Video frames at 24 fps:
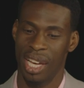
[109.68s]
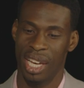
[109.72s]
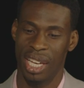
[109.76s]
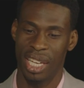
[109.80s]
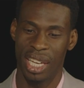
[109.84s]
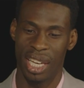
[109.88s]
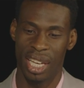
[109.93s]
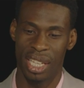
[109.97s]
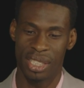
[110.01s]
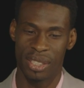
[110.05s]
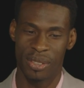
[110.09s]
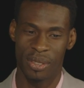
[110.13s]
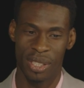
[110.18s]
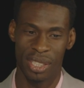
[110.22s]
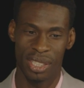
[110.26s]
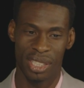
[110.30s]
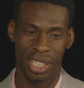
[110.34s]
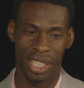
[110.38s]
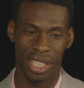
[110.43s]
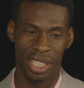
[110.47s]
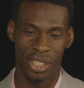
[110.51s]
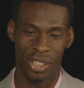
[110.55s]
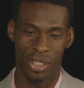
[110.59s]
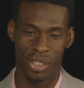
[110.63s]
Yeah, it's, it's,
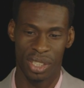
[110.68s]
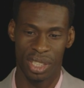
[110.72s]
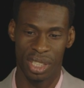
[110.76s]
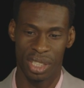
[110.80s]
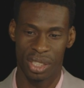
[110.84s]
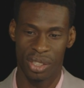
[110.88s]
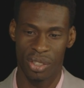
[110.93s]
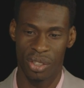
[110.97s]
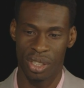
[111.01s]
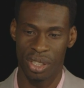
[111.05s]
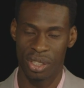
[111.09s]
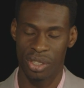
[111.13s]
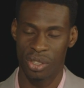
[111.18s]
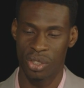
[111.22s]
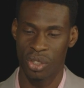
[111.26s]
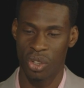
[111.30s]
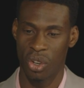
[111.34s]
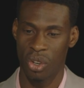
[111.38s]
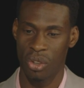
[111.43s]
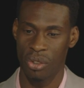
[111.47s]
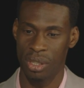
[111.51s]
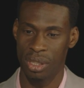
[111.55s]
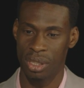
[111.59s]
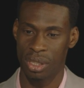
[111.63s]
an interesting sort of
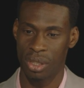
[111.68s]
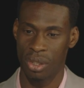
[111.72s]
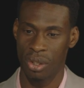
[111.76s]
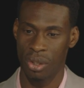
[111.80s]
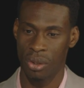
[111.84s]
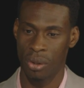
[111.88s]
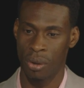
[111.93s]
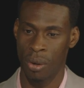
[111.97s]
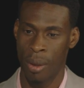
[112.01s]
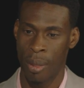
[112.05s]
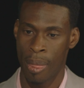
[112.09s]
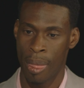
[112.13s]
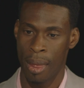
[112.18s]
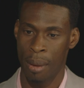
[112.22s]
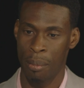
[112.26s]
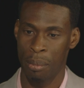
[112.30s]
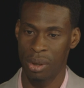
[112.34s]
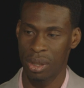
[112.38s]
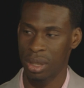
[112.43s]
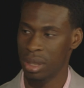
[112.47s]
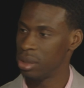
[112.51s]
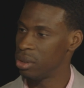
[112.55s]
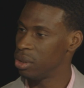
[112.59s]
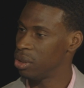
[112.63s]
story. So
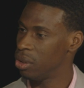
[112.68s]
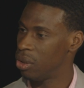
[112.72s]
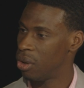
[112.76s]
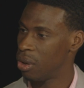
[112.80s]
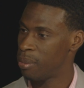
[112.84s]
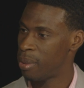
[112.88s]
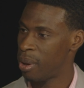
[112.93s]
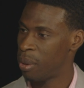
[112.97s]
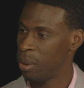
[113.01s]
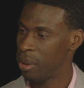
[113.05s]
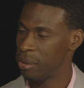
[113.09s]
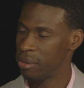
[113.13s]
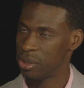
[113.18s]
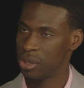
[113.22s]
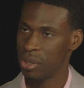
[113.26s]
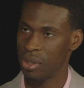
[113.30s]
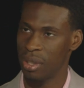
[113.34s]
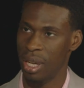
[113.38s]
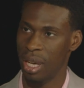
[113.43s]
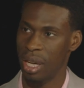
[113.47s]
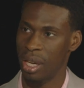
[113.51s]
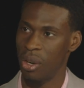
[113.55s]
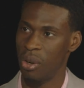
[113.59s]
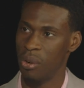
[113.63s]
Brooklyn, New York, by way of
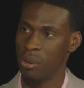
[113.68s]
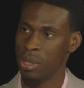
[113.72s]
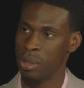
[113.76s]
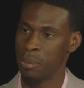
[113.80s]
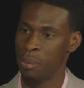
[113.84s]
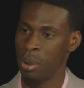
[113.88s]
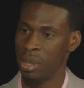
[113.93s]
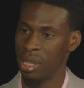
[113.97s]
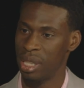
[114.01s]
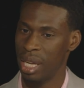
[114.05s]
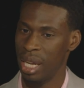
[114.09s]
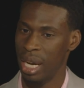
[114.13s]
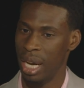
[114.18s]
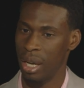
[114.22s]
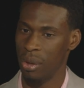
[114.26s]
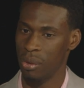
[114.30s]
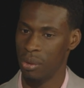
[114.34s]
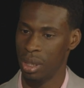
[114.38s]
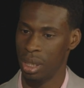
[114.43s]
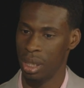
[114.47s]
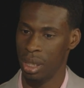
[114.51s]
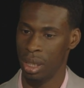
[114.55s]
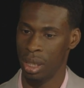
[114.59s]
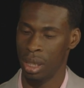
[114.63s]
Trinidad, I always put that out
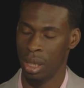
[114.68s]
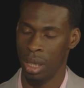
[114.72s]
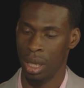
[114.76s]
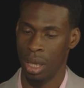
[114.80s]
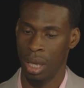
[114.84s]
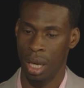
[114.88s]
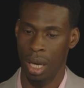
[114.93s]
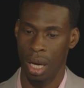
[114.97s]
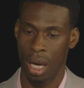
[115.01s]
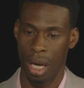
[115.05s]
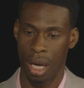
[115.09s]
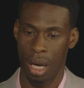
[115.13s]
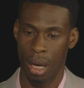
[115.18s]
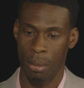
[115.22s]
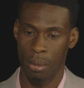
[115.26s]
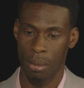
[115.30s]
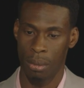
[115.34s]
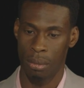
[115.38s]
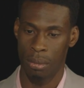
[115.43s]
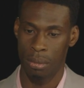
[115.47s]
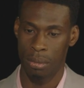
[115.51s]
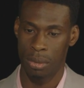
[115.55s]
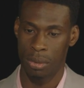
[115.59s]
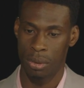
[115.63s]
there.
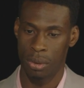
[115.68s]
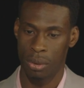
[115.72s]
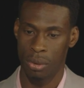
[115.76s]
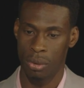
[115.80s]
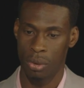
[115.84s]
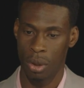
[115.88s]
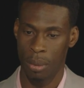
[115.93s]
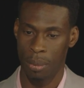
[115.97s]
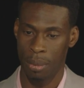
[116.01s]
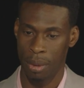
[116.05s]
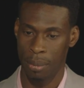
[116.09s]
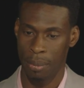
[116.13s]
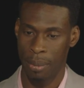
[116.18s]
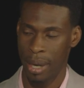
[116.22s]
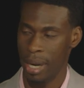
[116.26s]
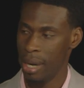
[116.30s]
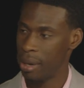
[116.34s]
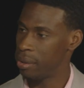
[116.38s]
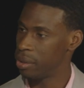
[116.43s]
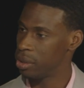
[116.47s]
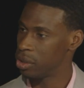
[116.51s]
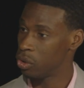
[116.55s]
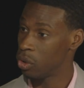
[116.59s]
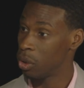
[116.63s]
Um, grew up with
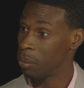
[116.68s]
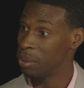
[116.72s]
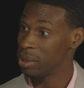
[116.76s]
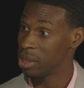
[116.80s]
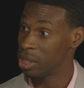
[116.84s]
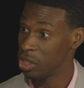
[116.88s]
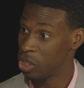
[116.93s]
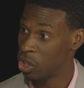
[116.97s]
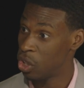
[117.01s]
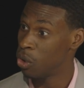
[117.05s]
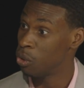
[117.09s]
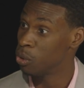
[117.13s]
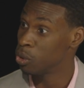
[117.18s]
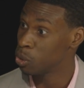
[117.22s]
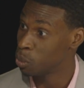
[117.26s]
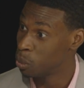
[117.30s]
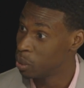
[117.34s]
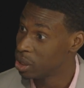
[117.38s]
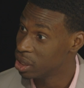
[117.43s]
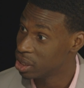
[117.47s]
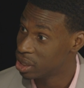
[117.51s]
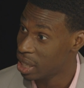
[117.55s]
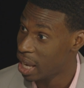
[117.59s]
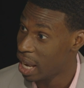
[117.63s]
parents, grew up as a Jehovah's
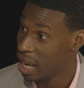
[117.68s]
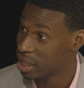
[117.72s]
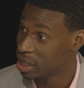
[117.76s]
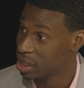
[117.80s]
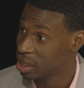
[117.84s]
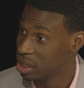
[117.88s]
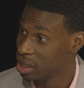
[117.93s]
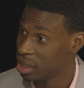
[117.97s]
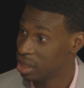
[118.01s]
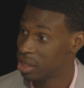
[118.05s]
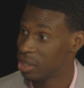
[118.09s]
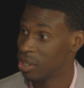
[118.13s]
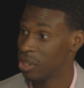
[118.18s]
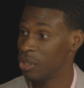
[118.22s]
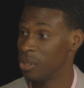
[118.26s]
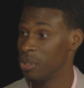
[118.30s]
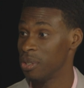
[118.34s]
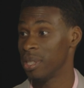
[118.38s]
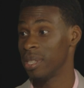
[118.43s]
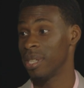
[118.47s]
Witness, actually, so